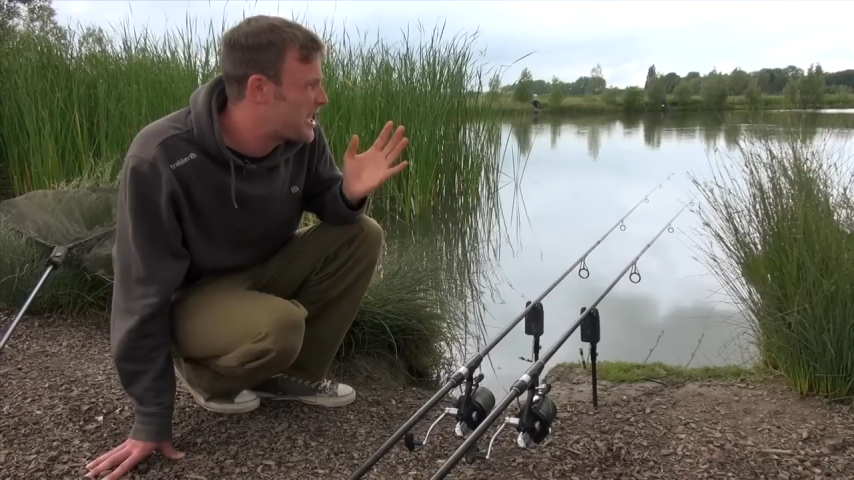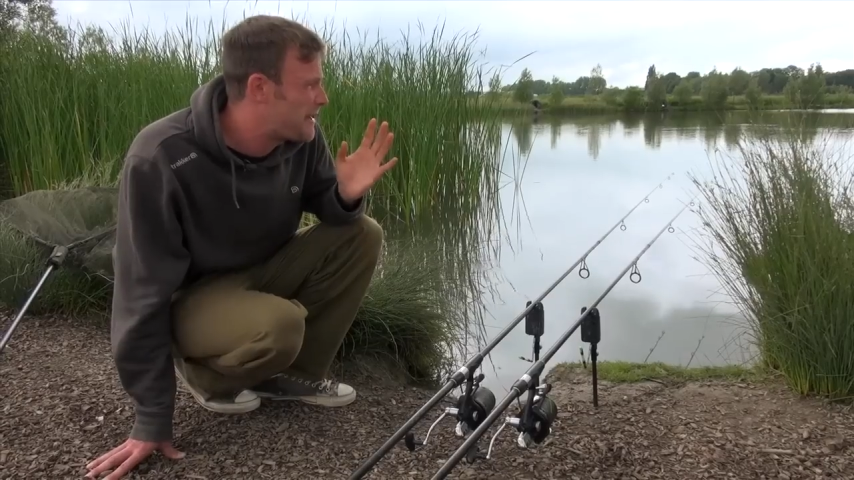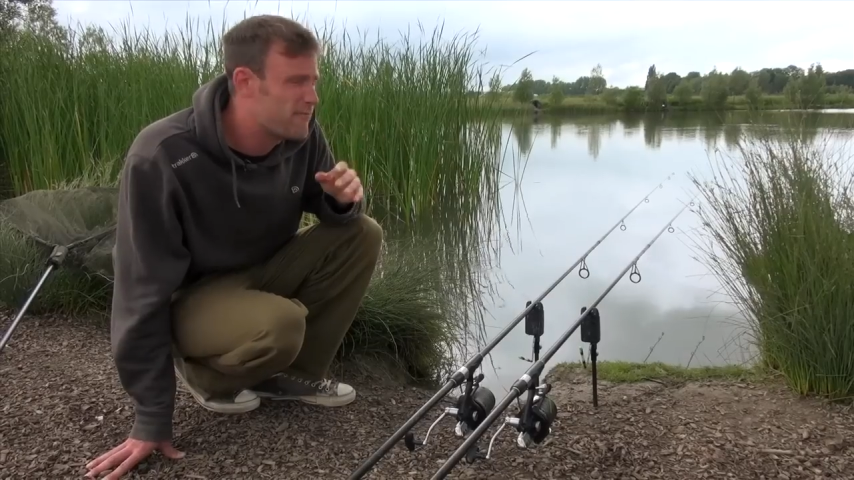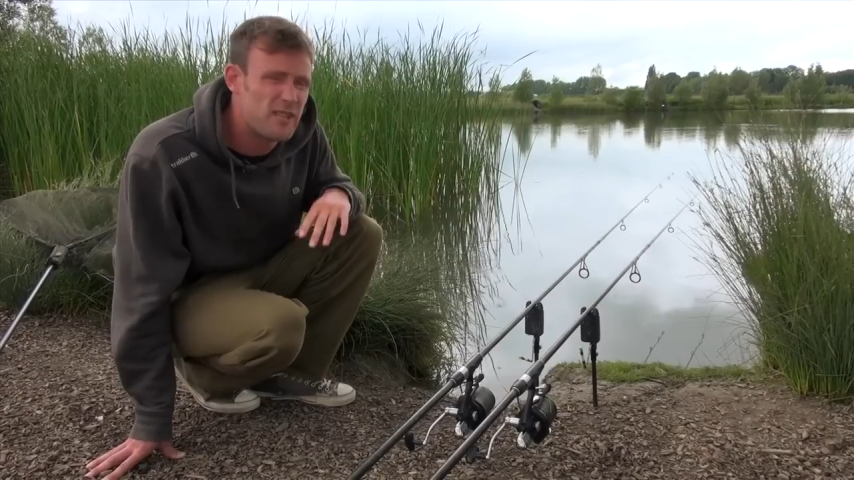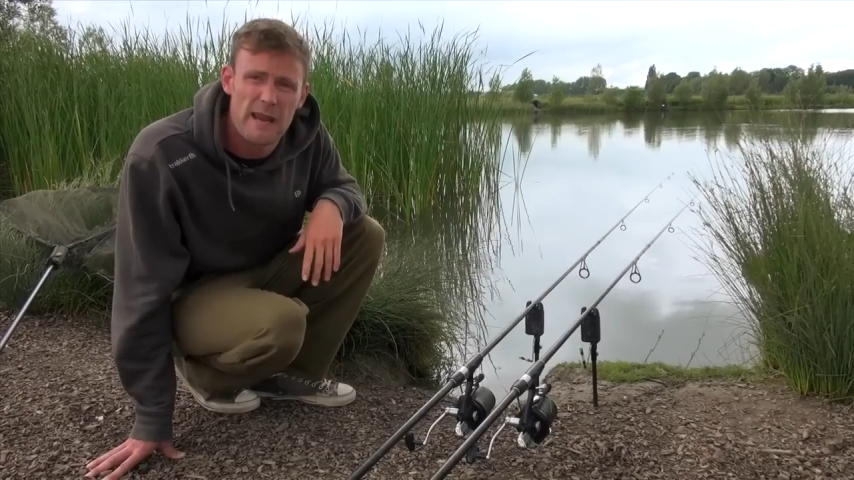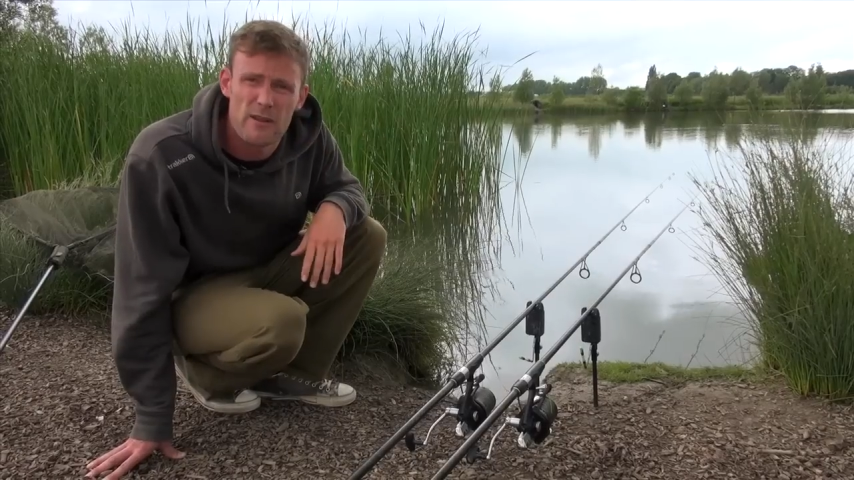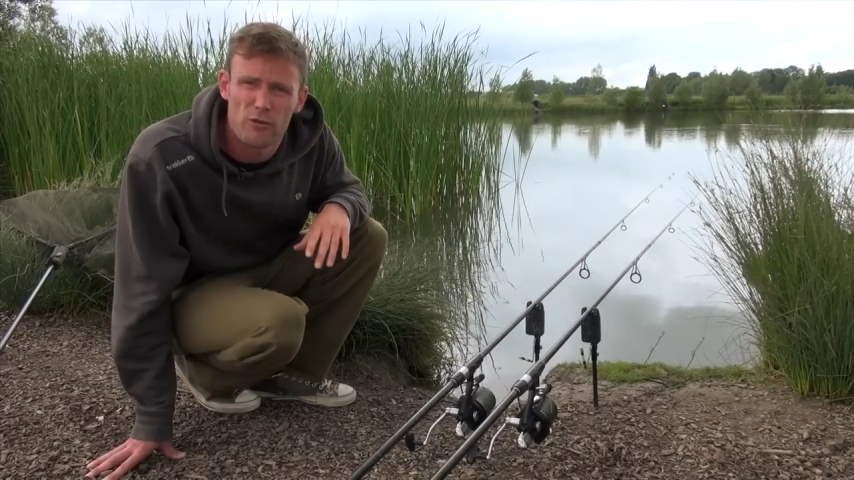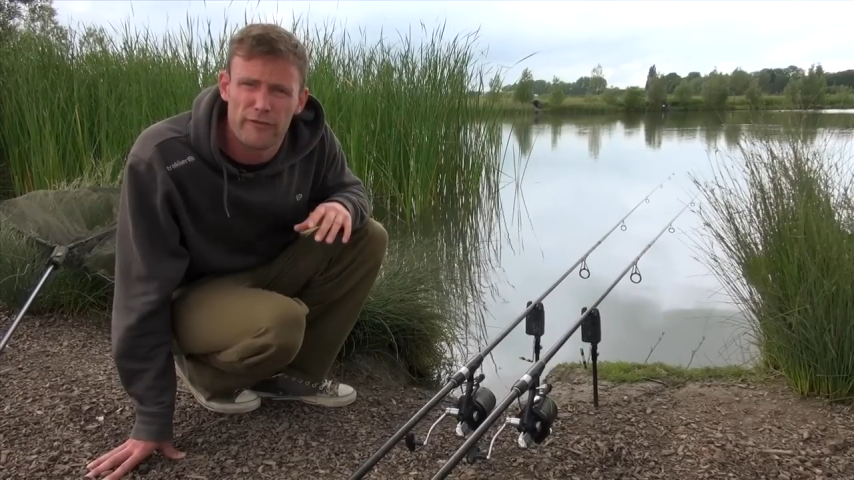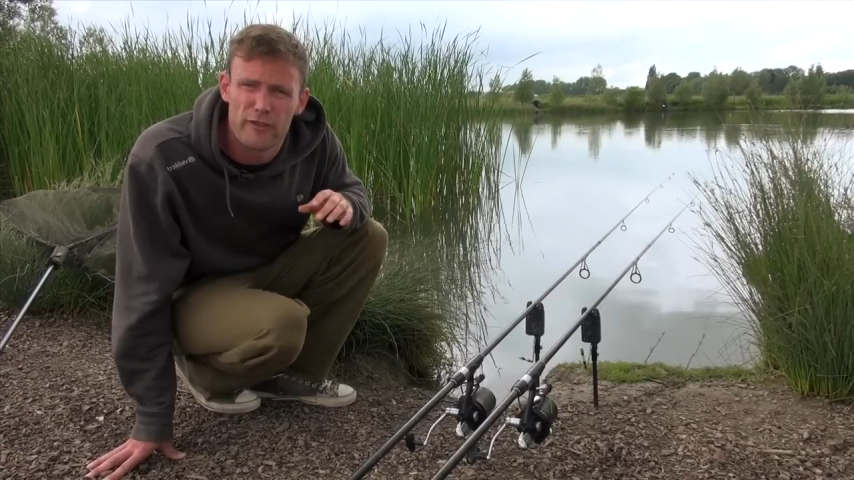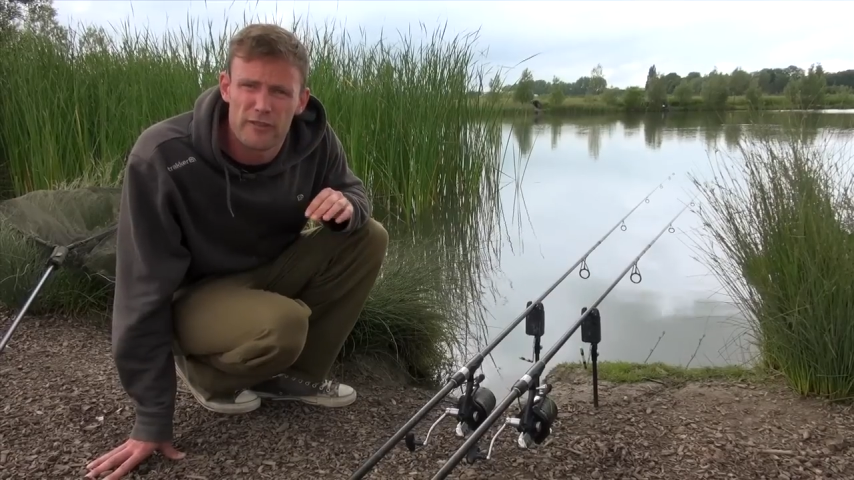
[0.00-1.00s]
10
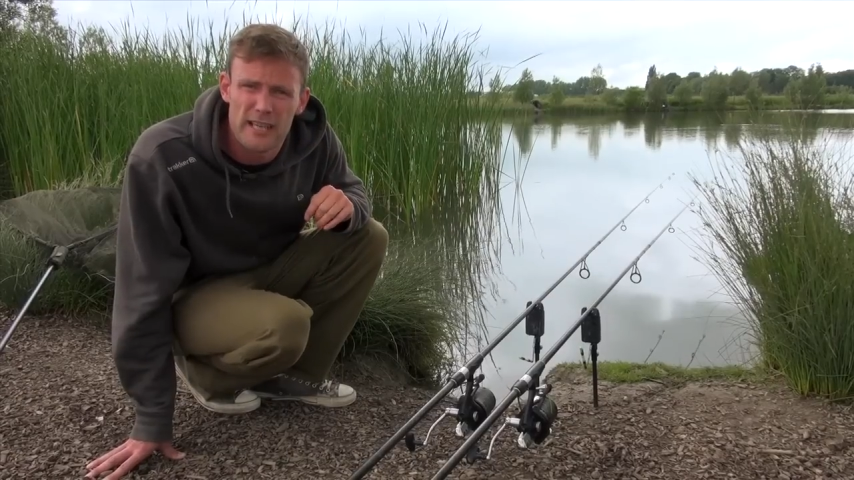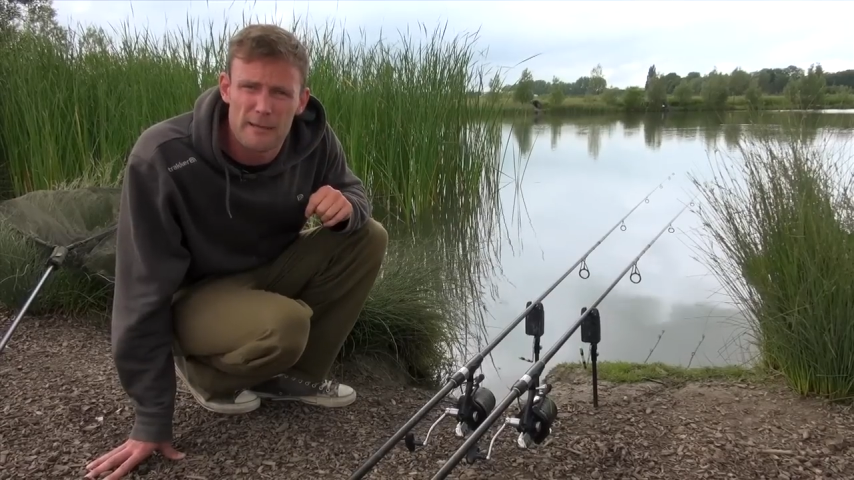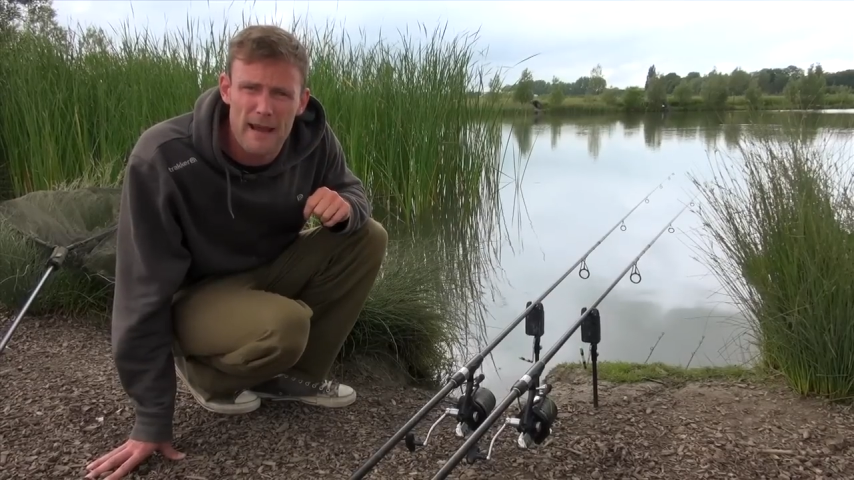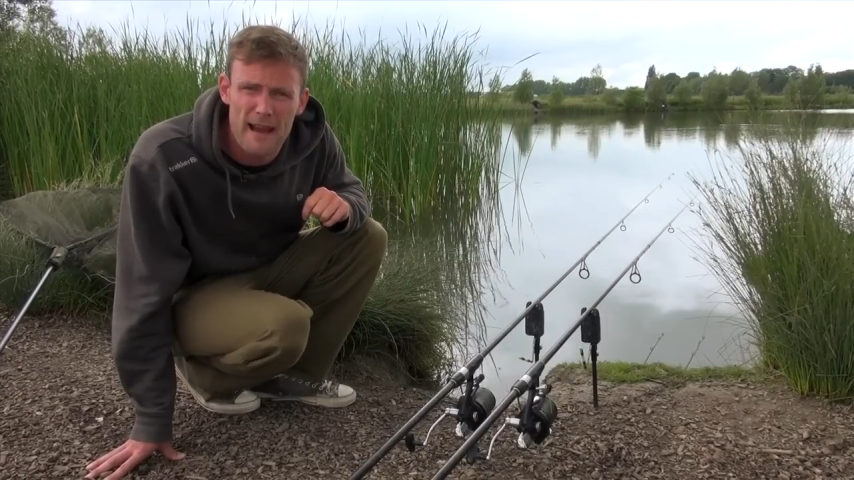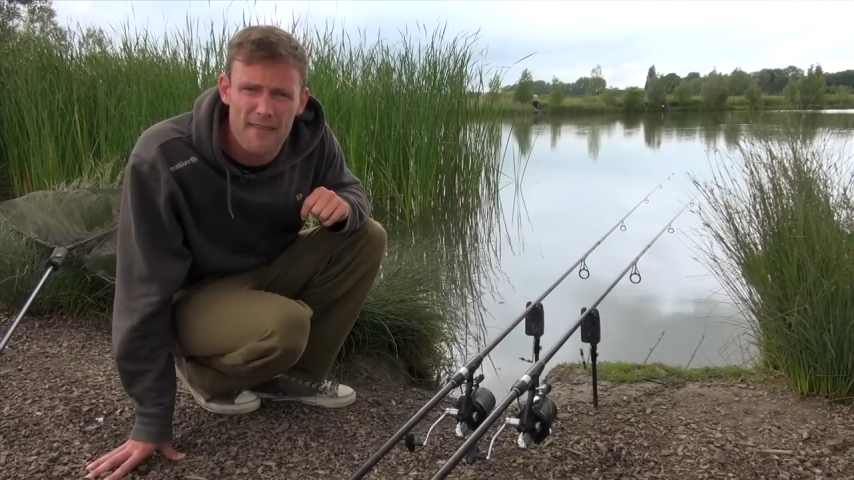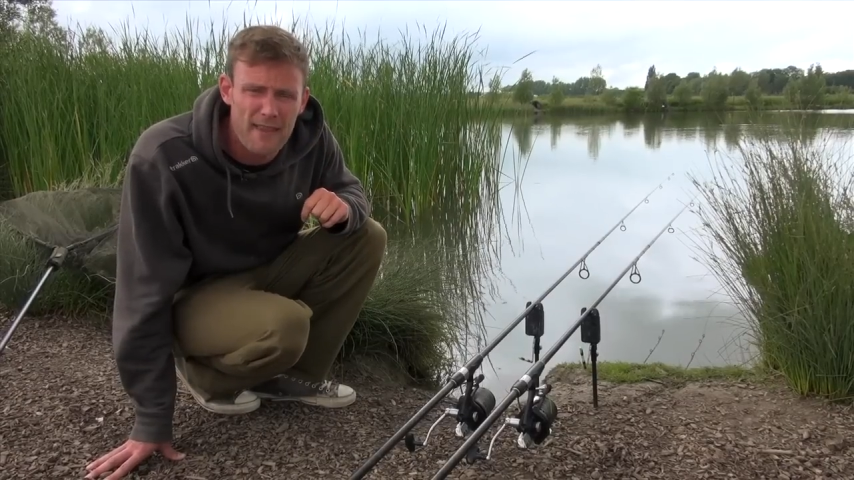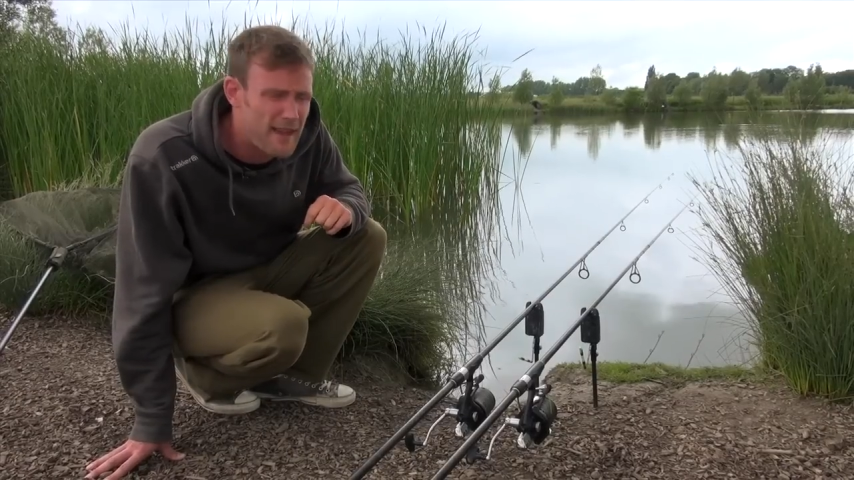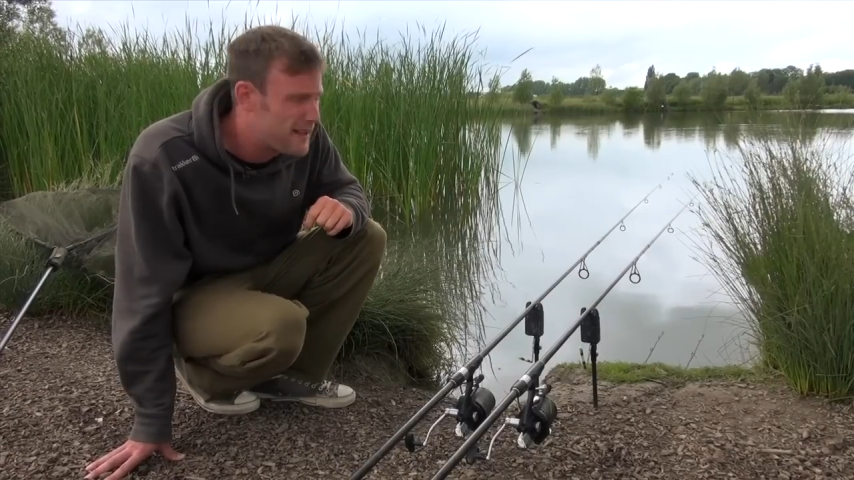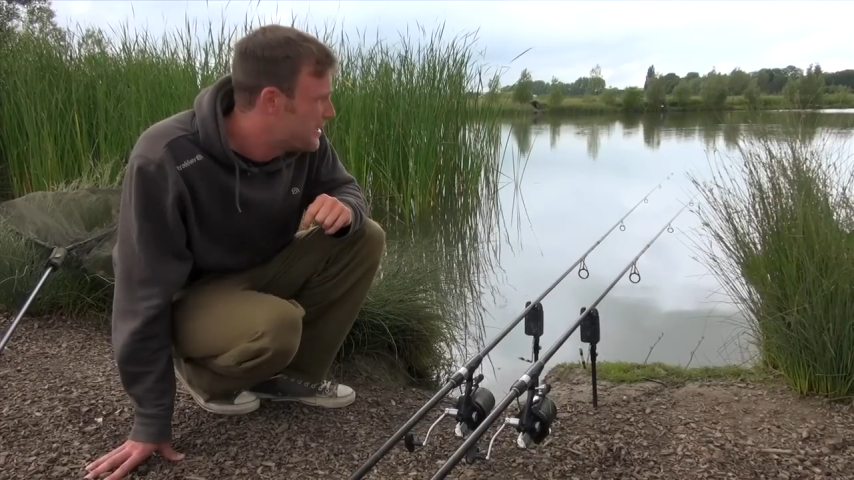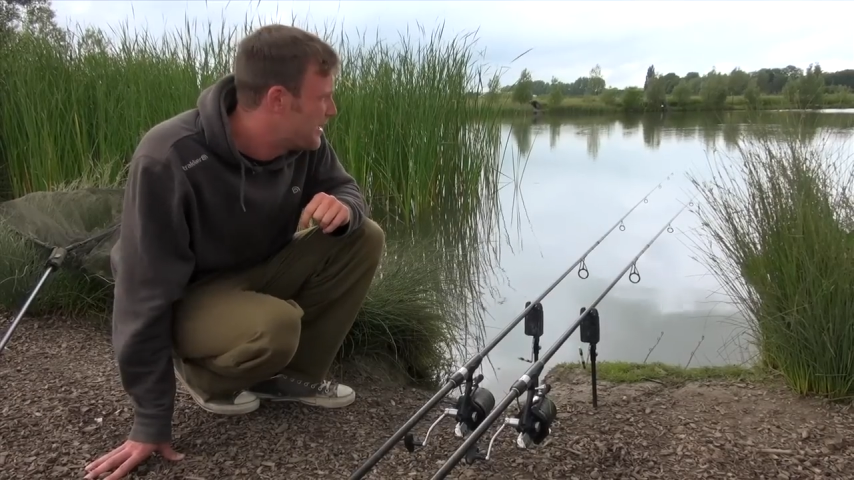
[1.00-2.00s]
odd foot deep out there,